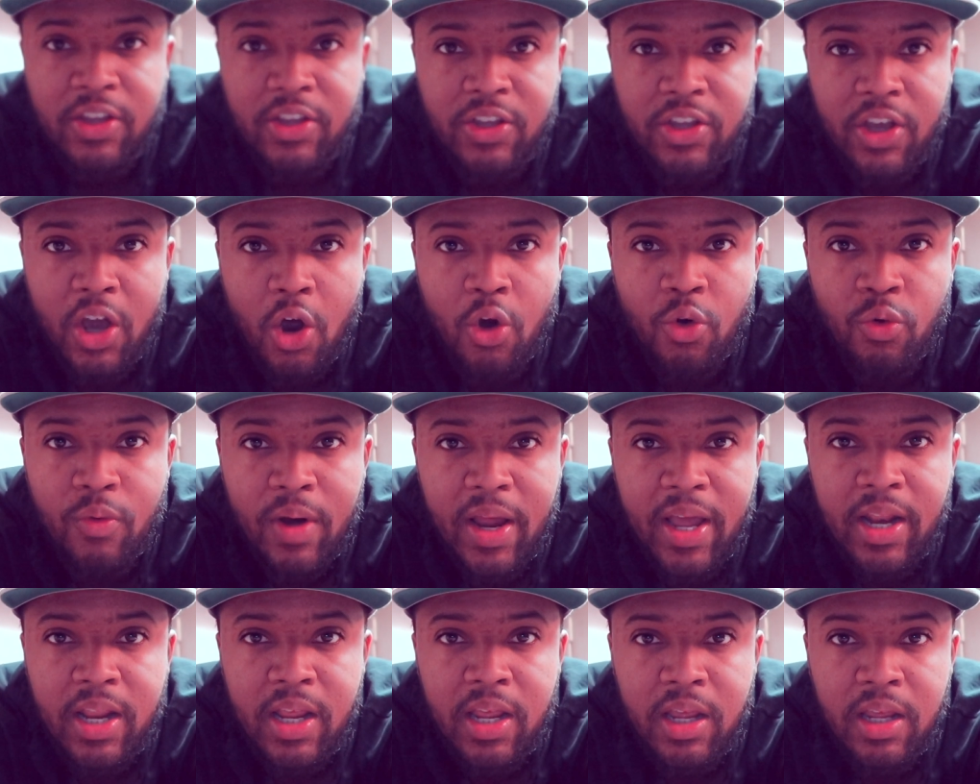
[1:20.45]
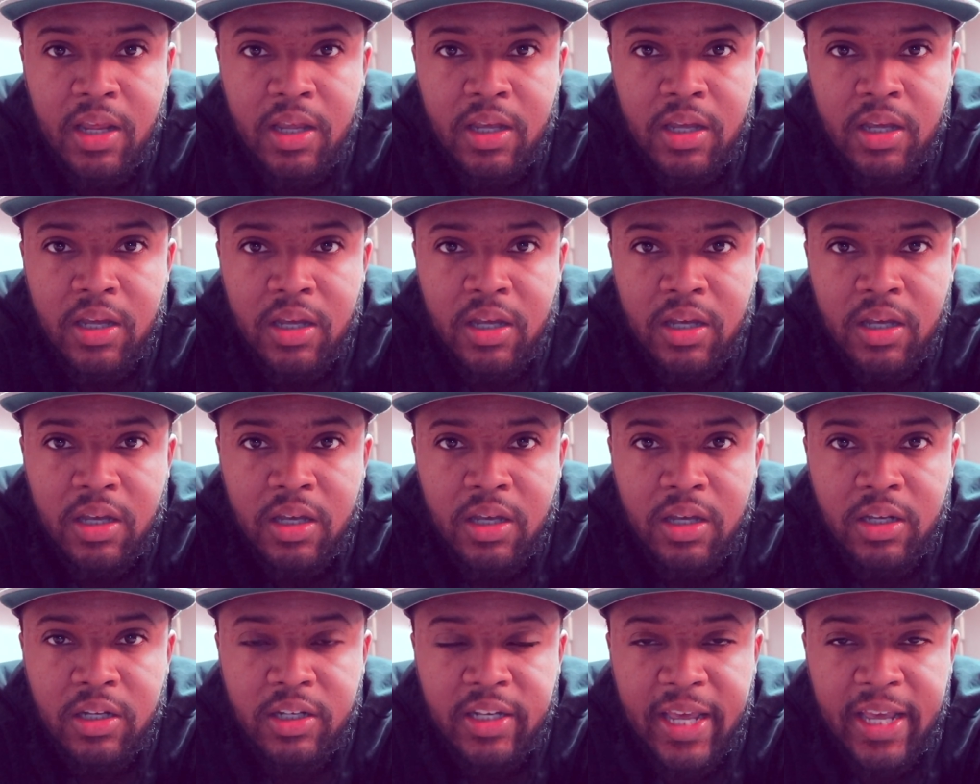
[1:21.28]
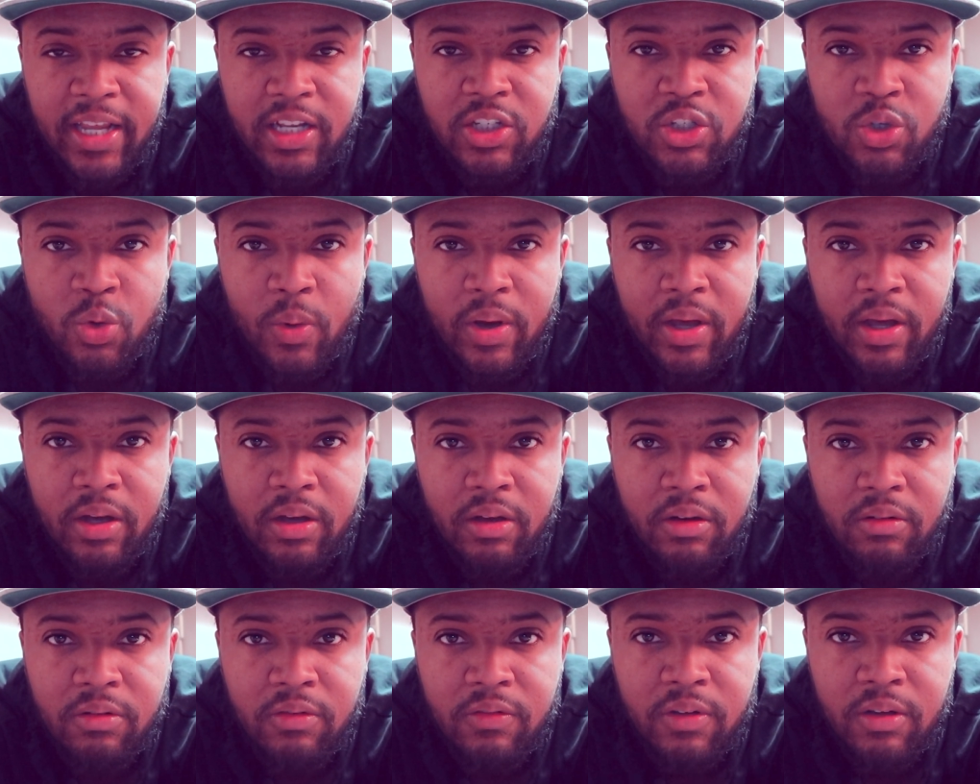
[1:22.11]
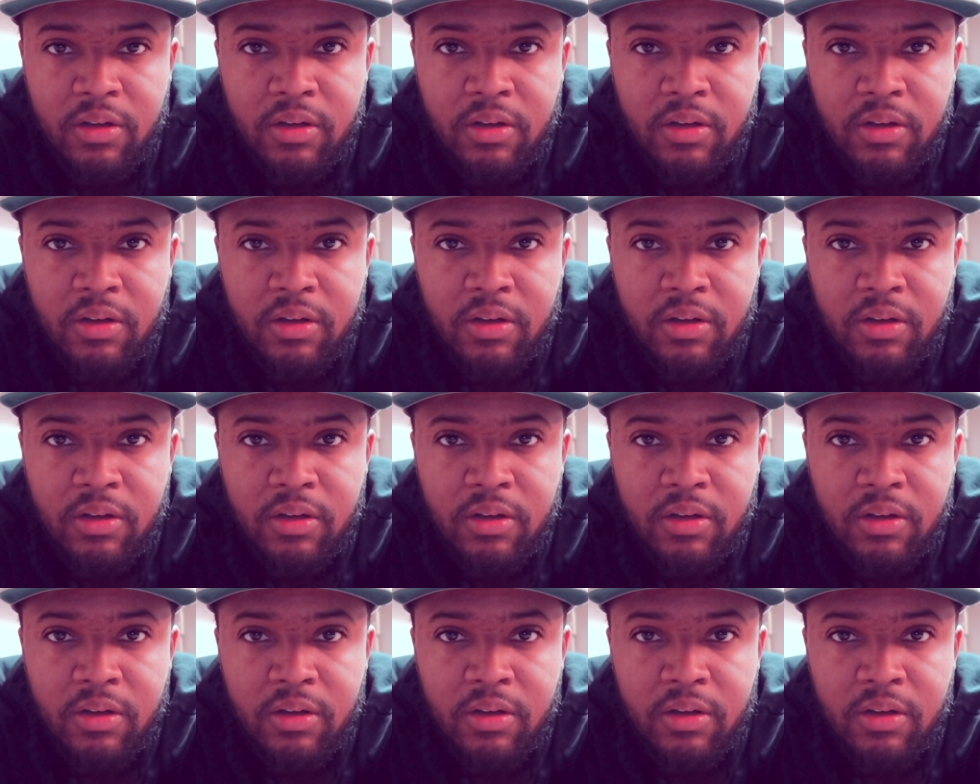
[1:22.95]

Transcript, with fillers: Y'all ready? Day twelve.